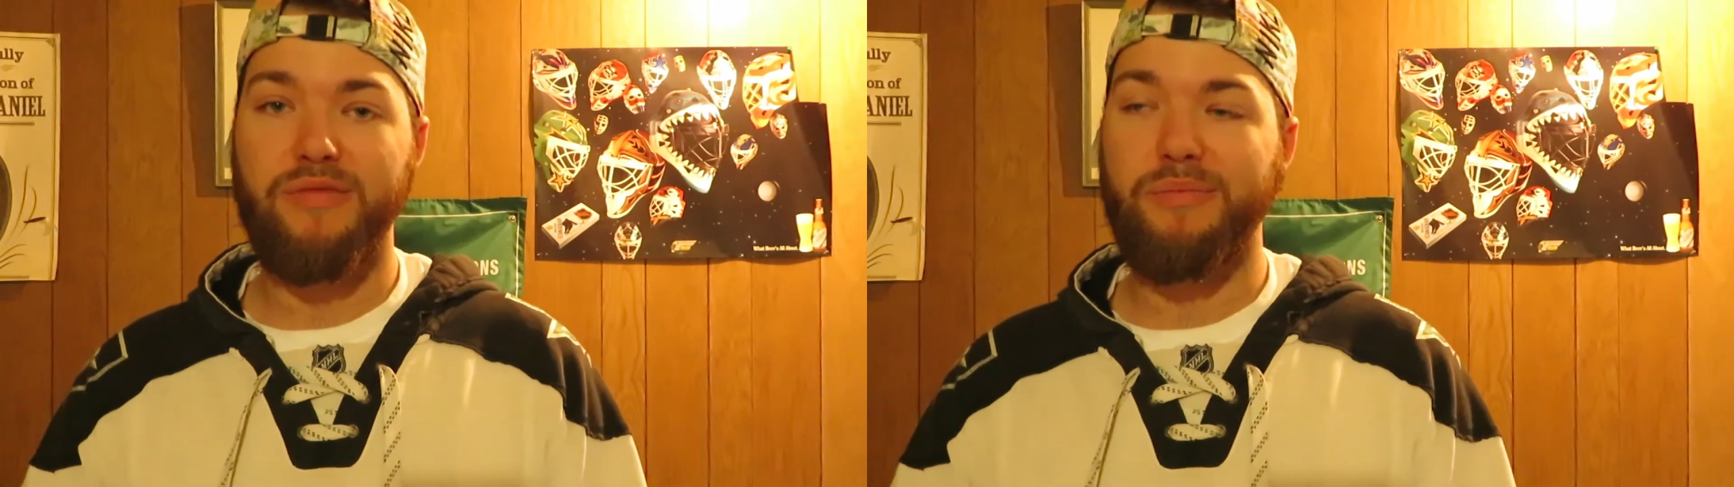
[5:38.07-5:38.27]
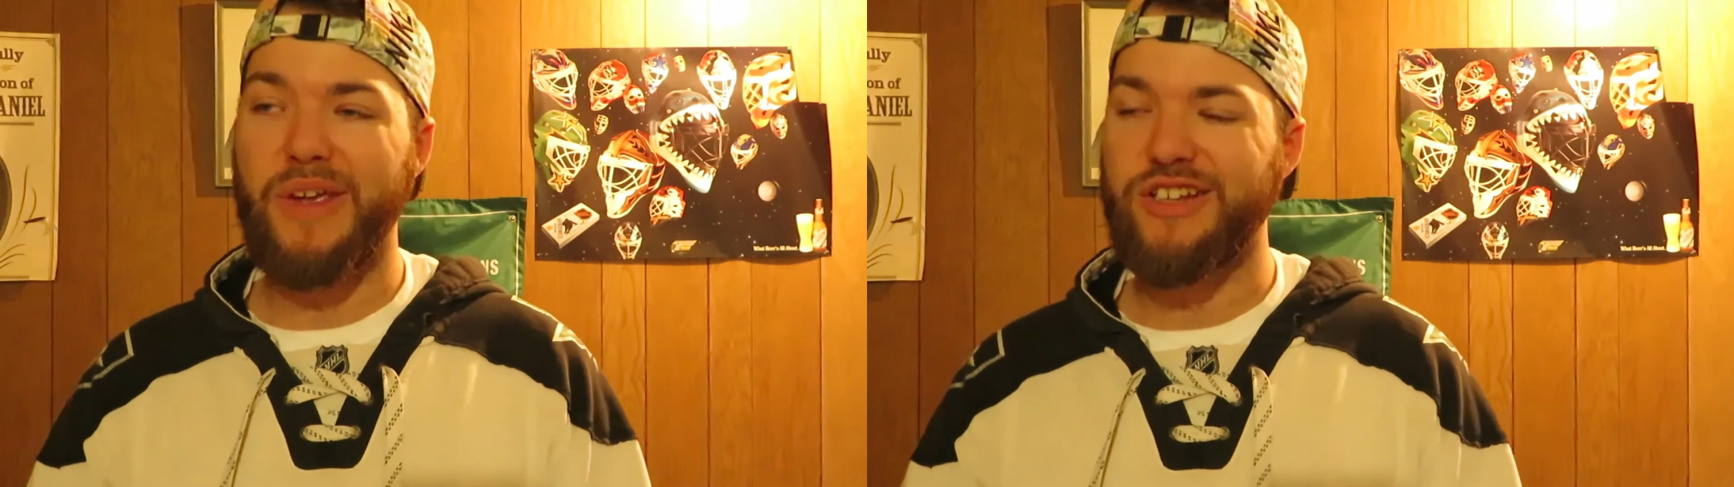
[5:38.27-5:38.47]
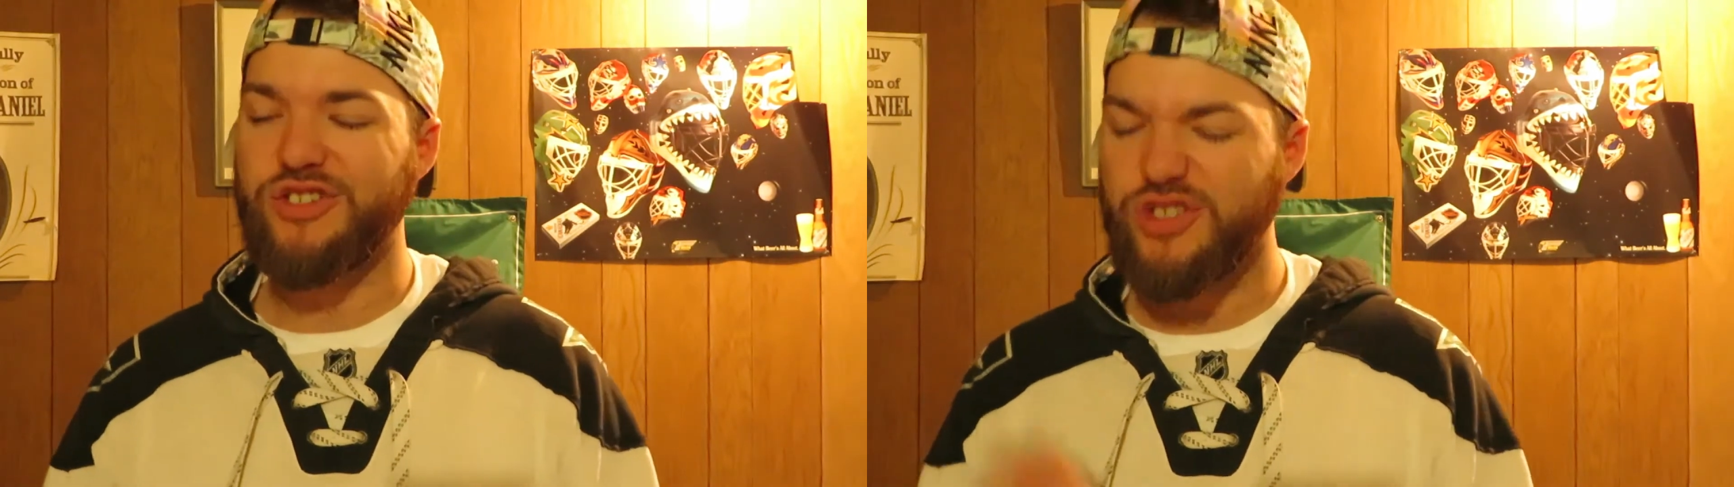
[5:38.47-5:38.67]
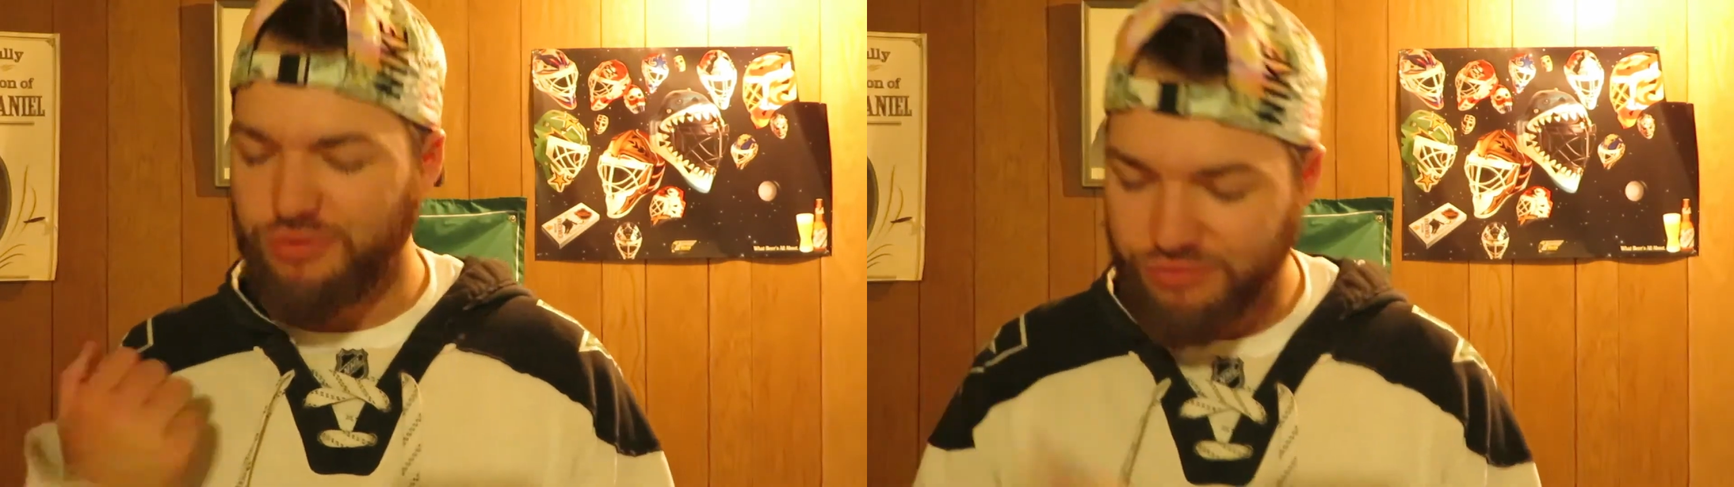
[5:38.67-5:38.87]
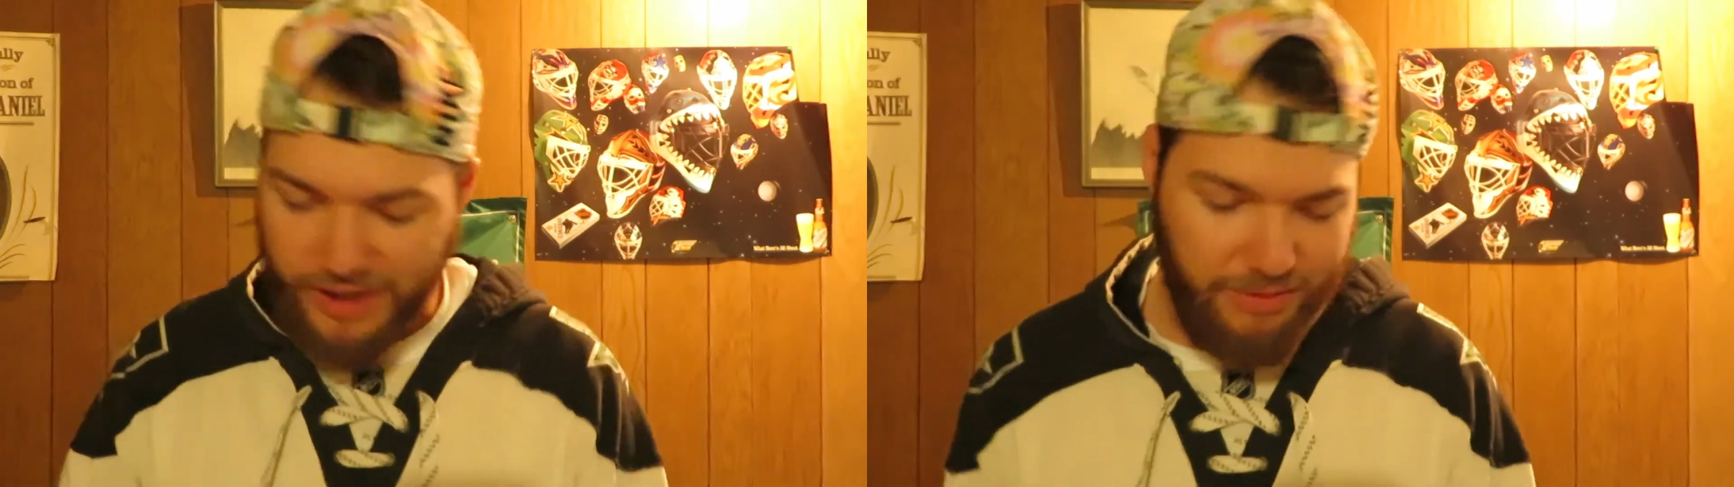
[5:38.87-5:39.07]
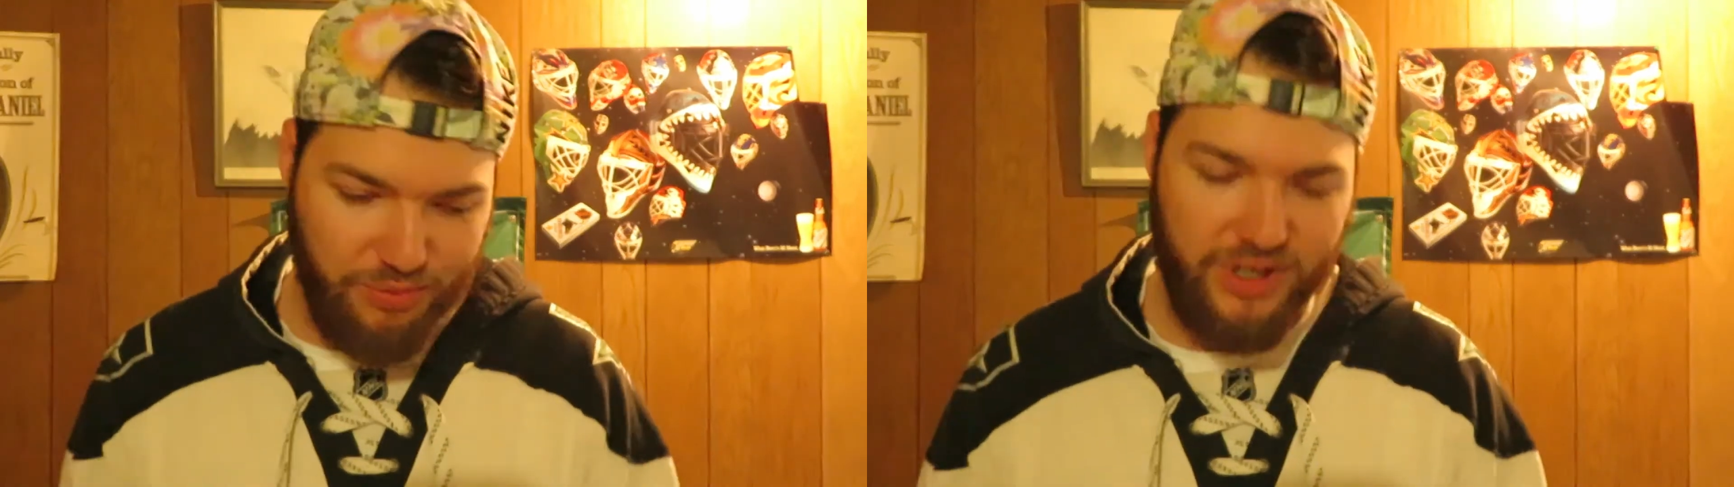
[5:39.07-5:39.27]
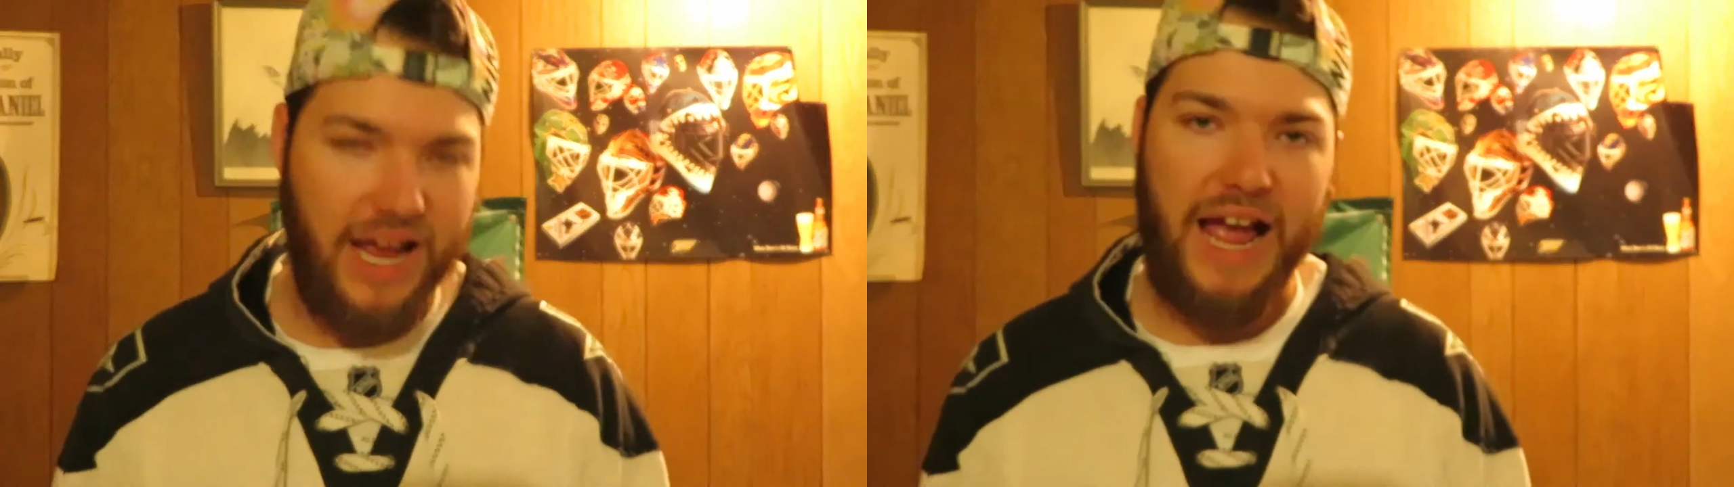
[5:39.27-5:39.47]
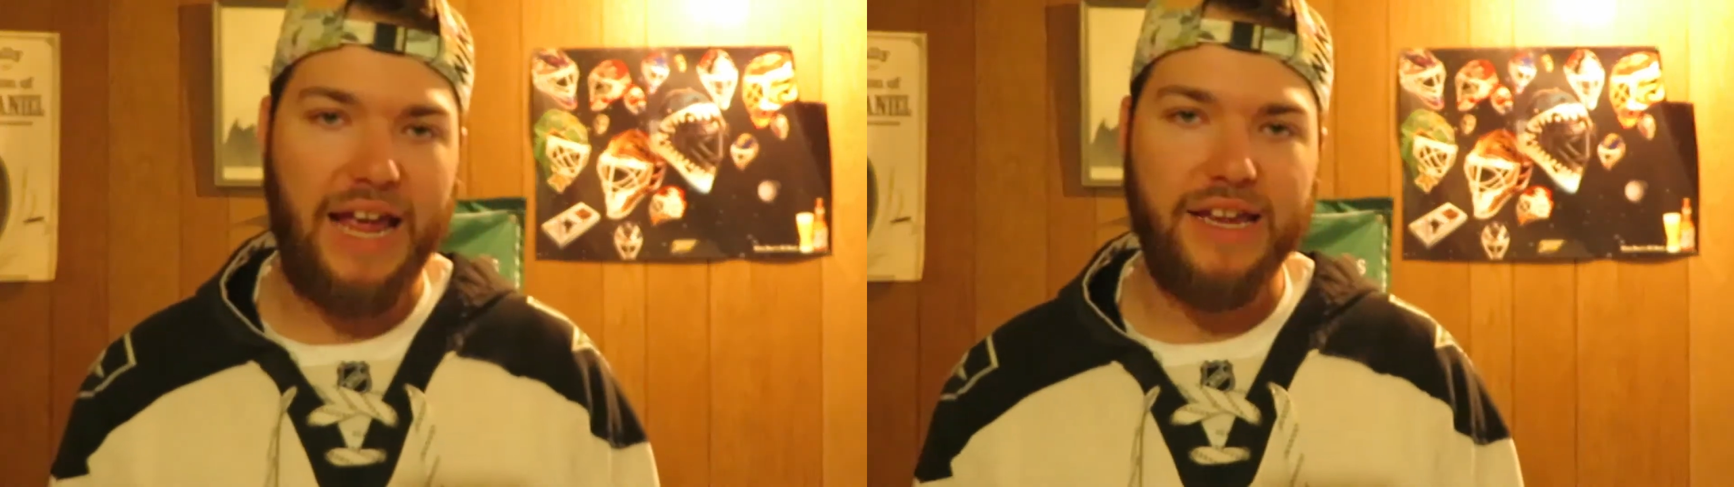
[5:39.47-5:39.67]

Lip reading: Ben rips one high.